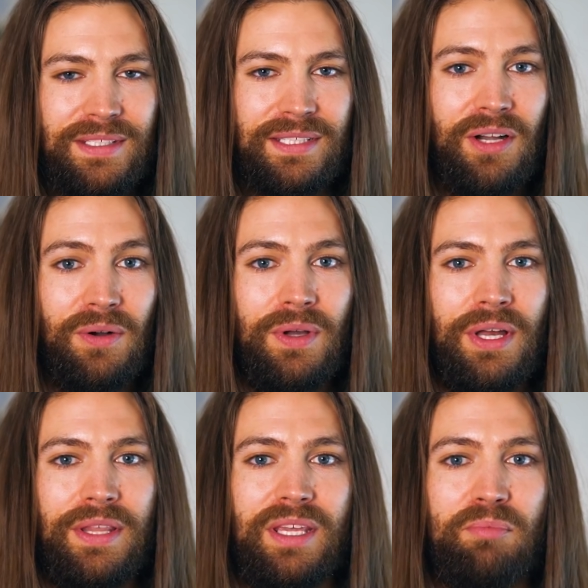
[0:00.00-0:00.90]
So,
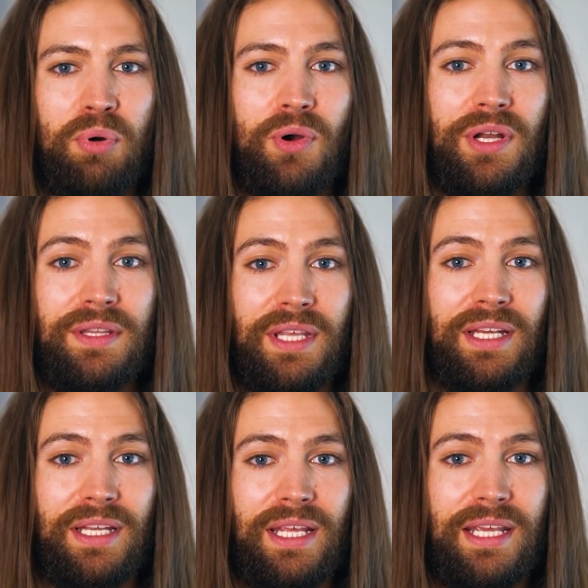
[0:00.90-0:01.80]
the important
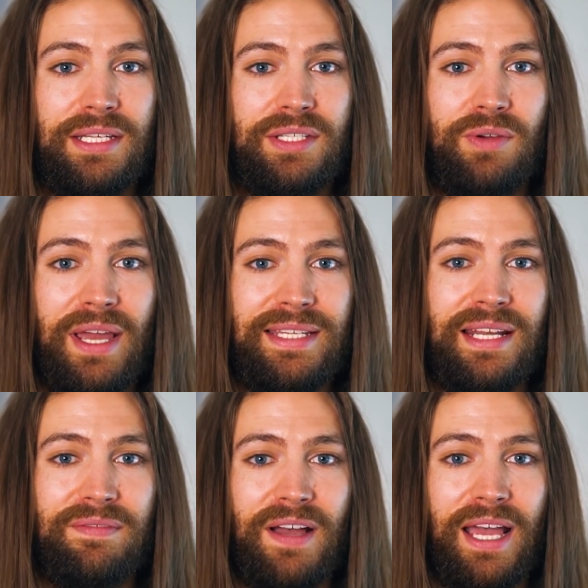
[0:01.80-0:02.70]
thing is to
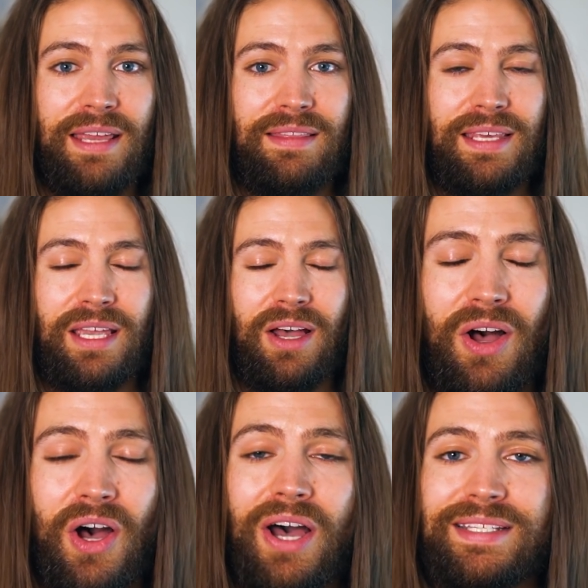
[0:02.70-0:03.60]
identify the
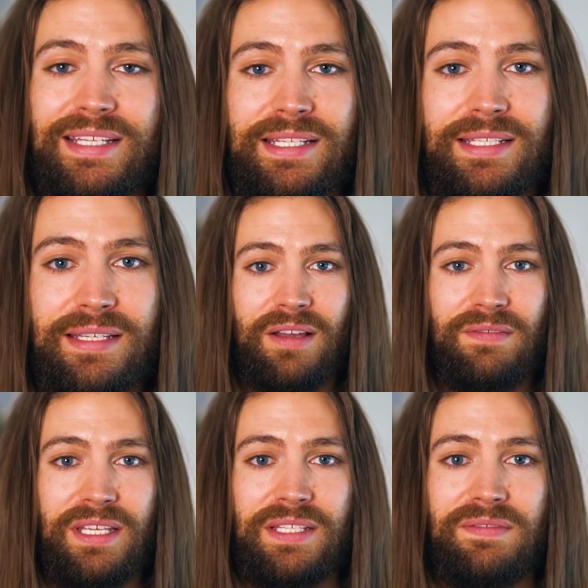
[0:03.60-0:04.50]
causes
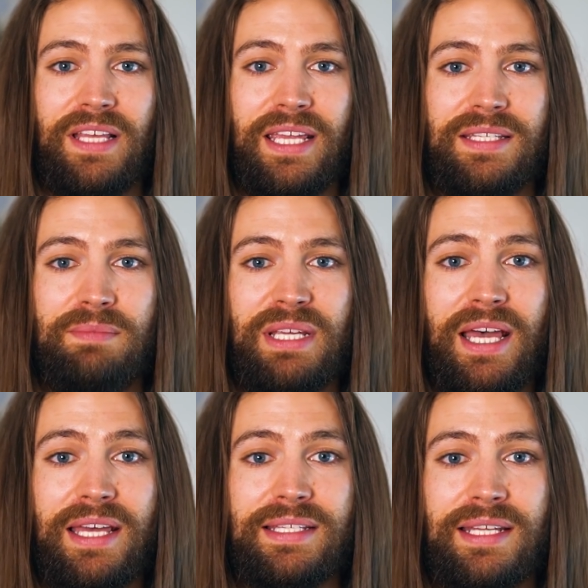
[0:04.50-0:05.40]
of these flakes
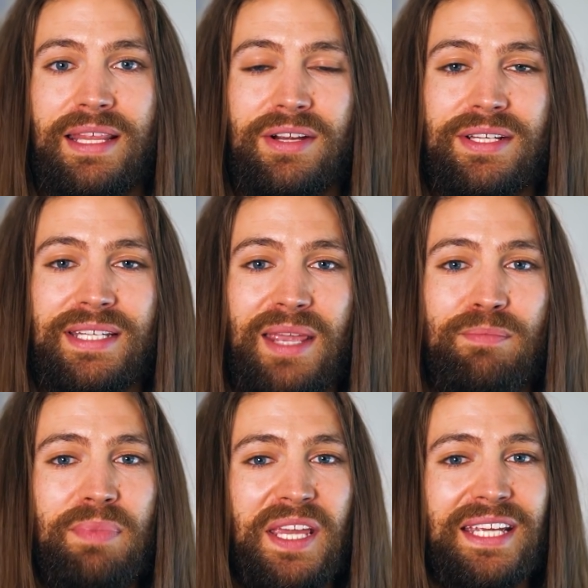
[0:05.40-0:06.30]
because there is
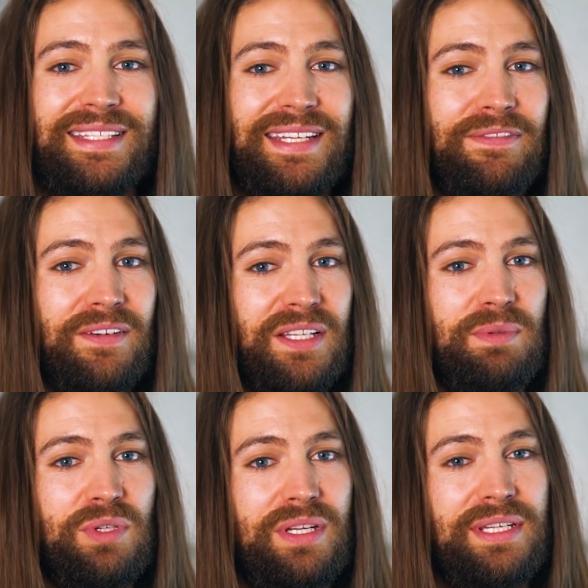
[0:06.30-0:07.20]
a big difference
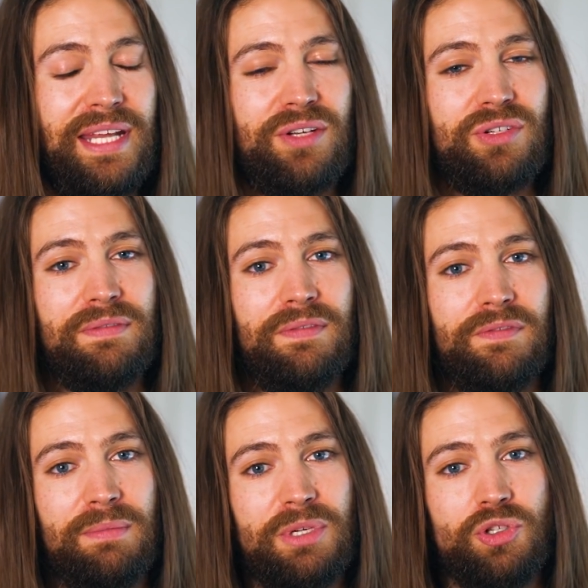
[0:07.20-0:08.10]
between dandruff
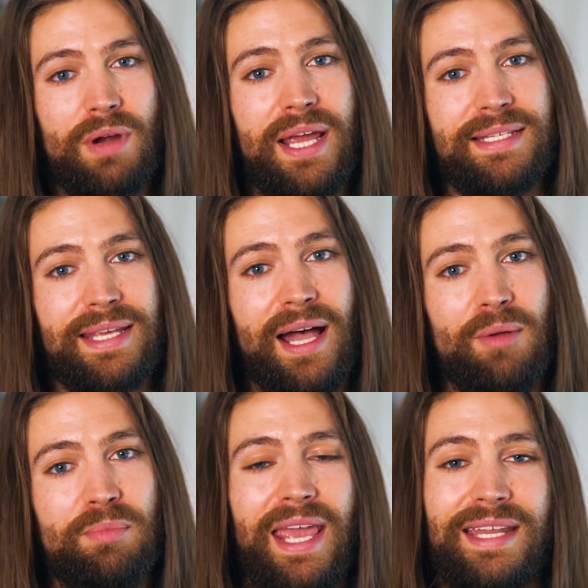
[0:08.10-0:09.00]
from a dry
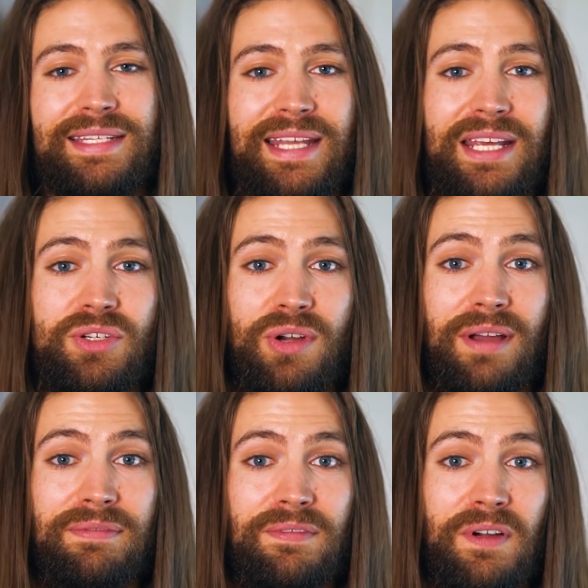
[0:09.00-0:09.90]
scalp and
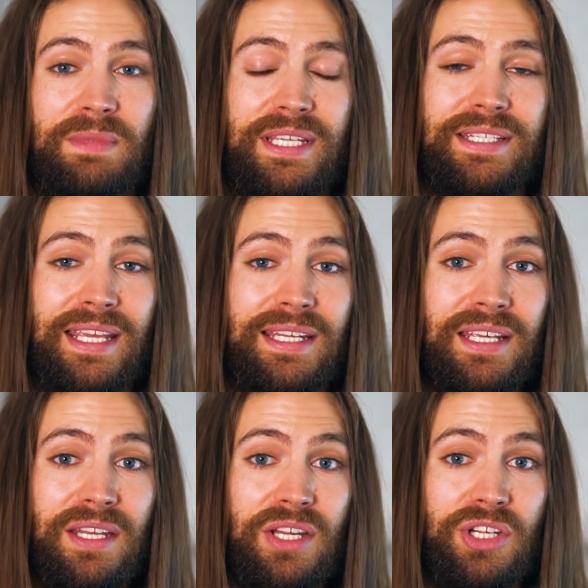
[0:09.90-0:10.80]
dandruff from the skin
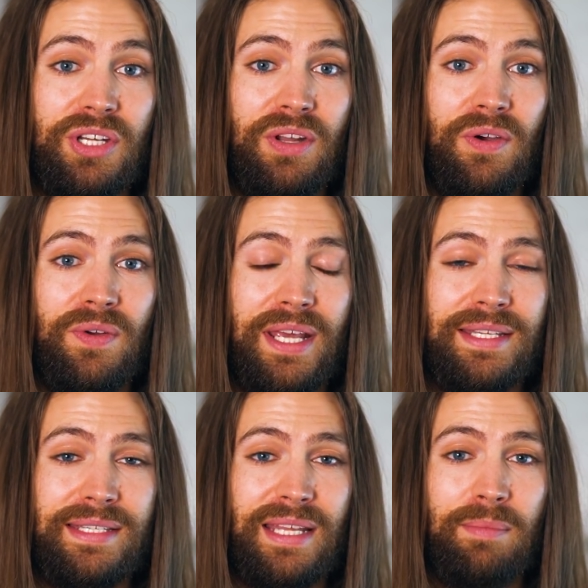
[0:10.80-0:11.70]
condition known as
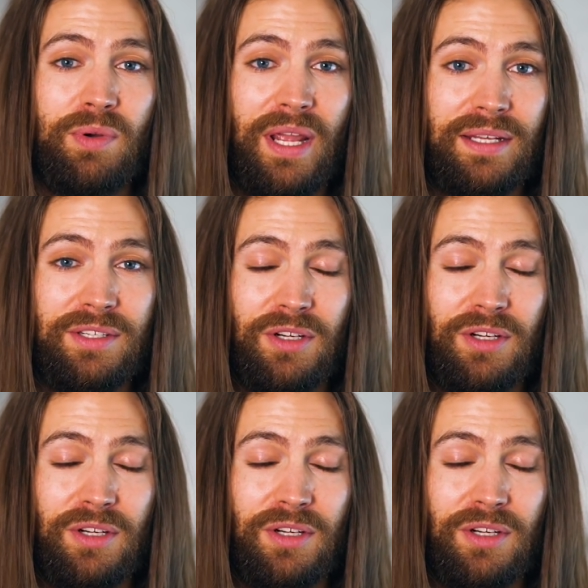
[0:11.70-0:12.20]
seborrheic